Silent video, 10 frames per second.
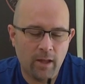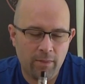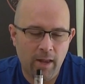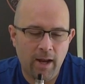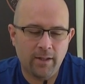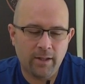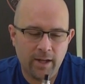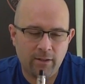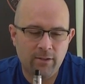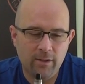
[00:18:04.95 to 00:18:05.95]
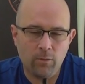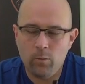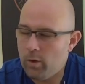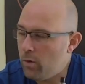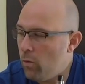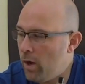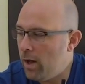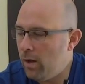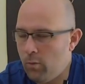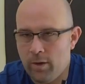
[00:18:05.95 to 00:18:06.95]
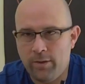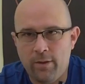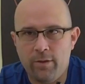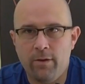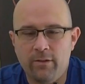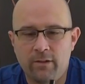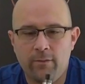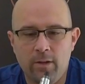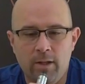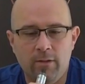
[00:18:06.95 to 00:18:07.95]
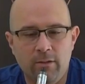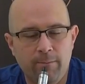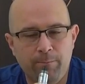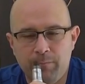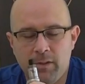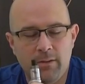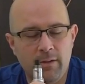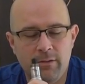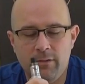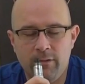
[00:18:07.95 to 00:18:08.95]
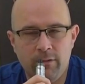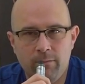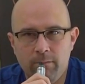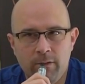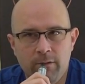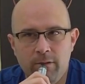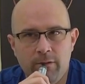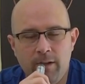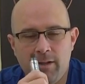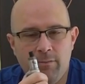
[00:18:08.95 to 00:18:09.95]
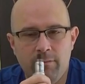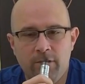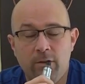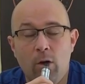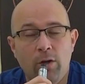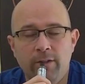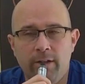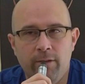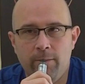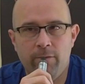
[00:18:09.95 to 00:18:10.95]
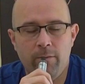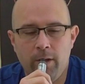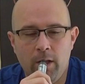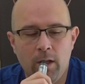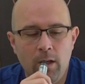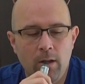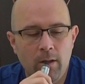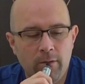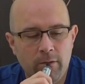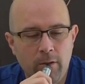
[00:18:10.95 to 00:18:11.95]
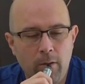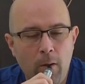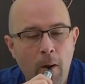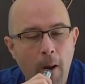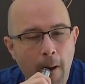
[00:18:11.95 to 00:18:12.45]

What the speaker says: that I like tend to work well with the 3070s, and this is just, this is an all day vape for me. So